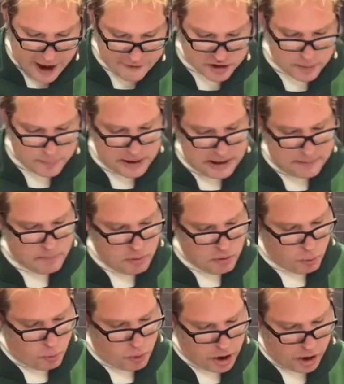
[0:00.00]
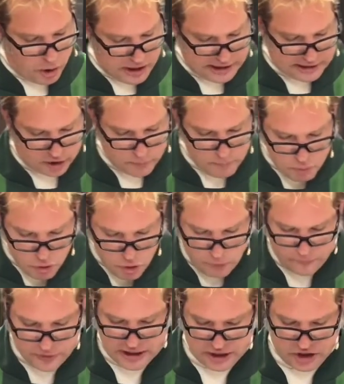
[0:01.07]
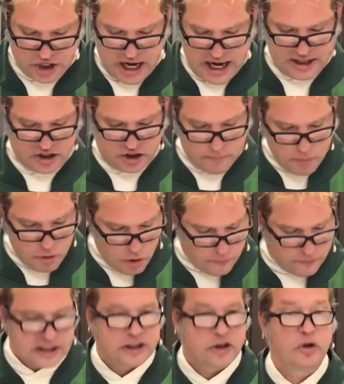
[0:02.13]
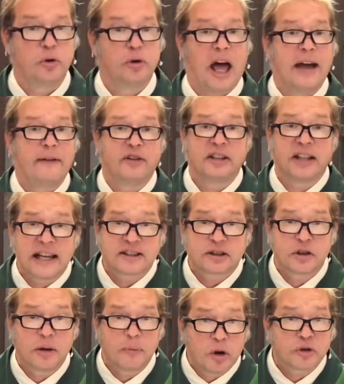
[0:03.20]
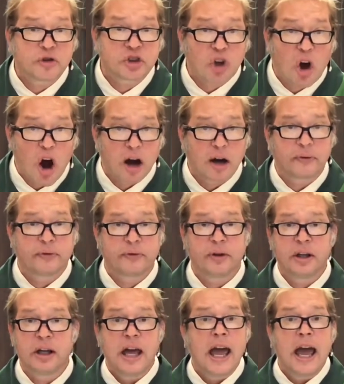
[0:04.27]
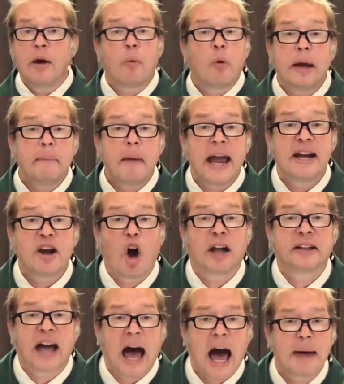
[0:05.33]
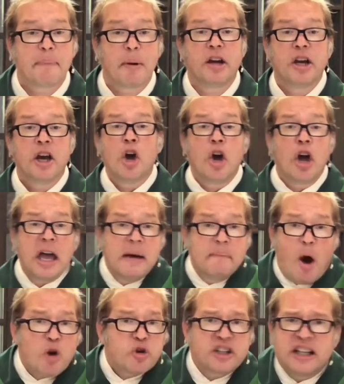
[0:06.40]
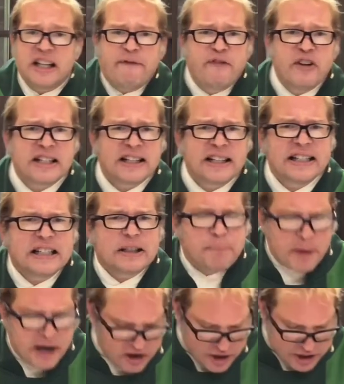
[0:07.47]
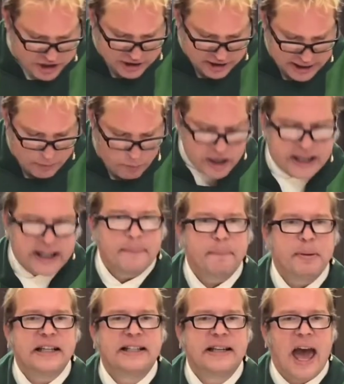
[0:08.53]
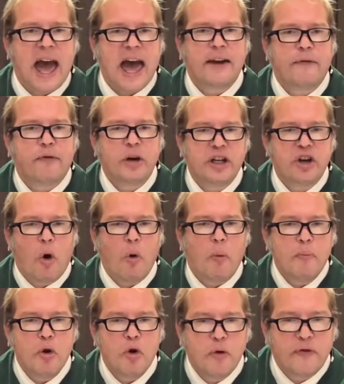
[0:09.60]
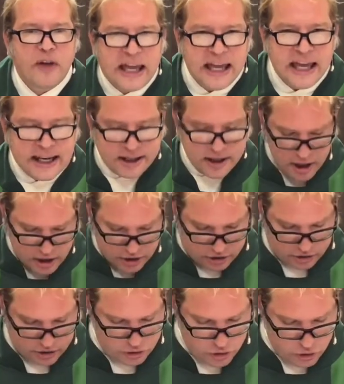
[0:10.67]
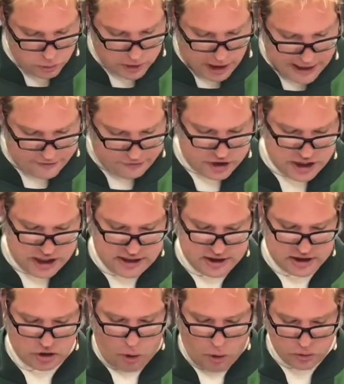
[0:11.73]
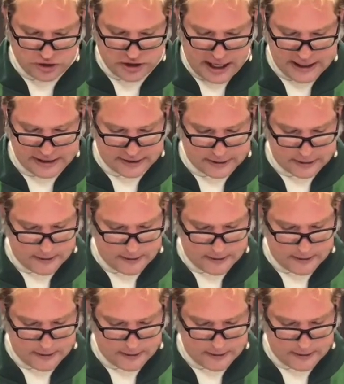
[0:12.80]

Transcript: to be willing to move into change, to move into new life, and we'll starve. And we may not die, but emotionally, physically, spiritually, we can be dead if we don't move into the new life Jesus holds us.